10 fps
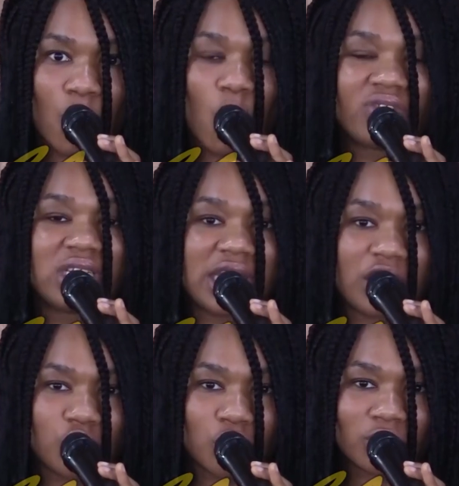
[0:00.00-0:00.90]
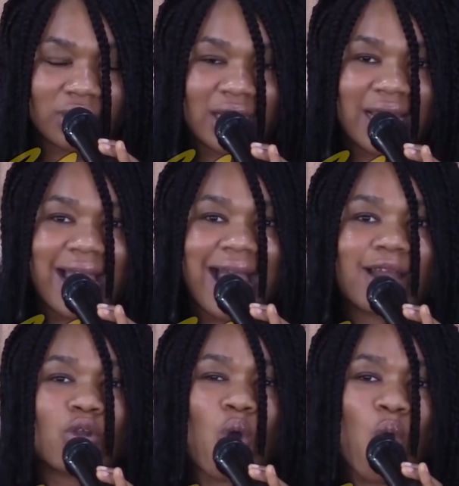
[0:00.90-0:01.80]
of the nation
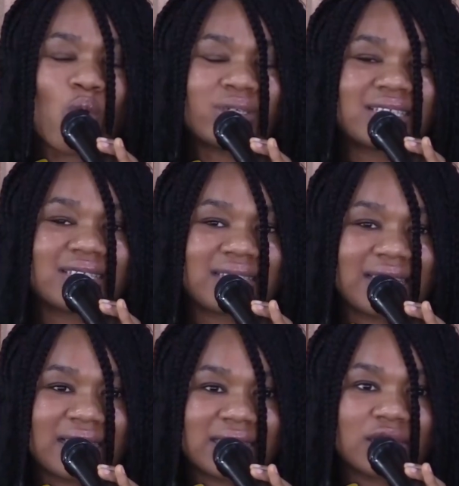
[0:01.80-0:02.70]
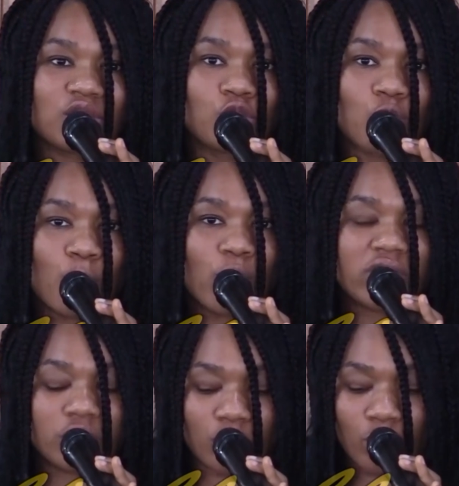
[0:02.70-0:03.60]
and all the 6
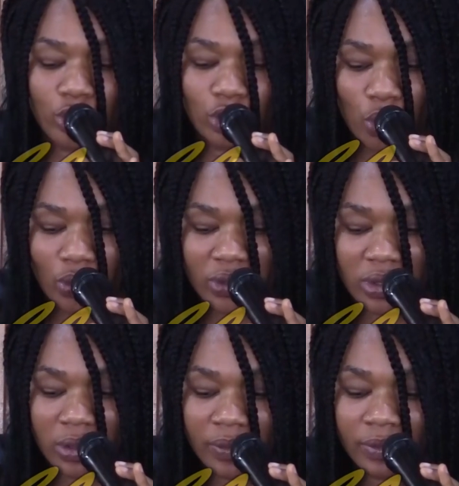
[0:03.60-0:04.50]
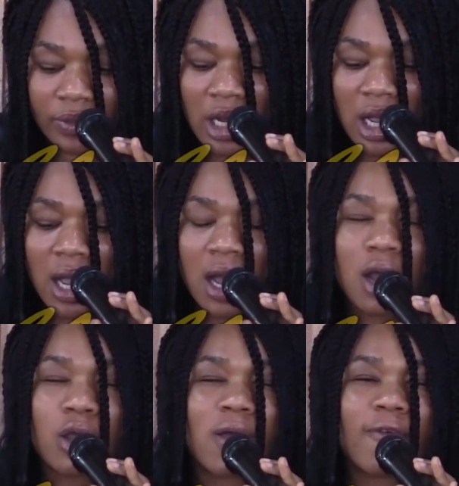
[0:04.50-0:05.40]
geopolitical zones,
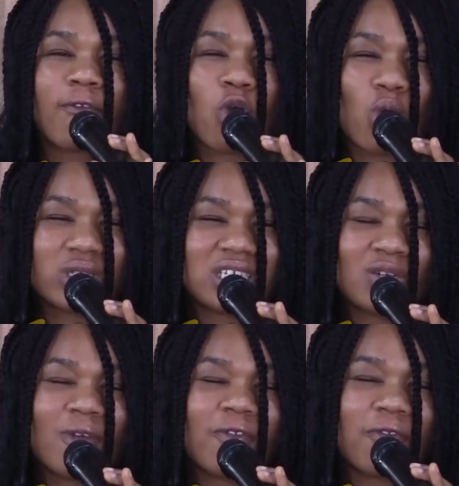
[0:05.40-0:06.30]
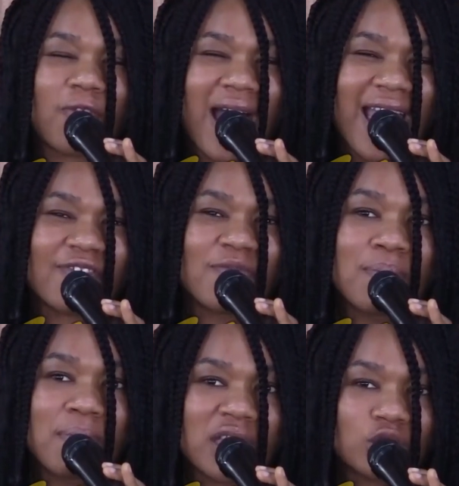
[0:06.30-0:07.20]
focusing on 5
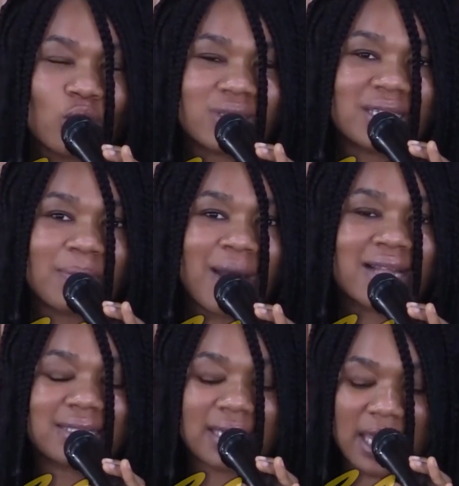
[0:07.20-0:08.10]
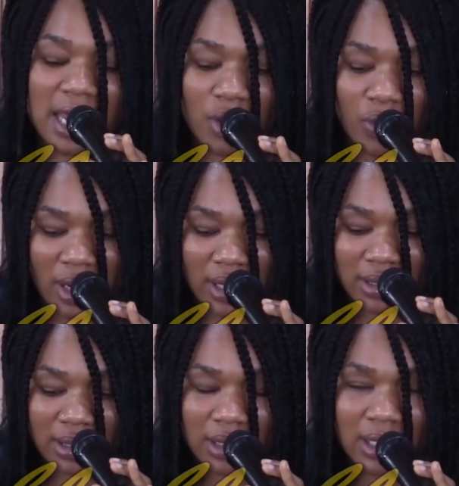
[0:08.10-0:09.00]
major thematic
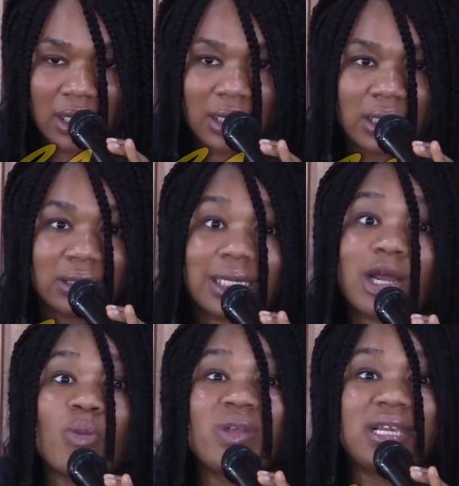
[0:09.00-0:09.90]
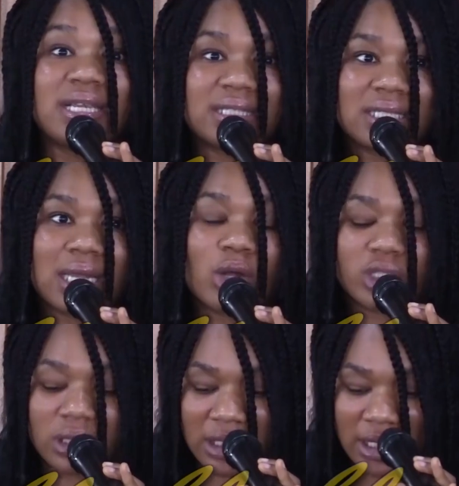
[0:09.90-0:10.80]
areas that I'll be listing out
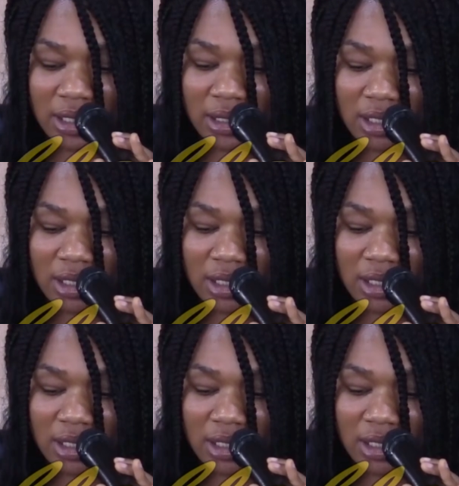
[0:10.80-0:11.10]
today.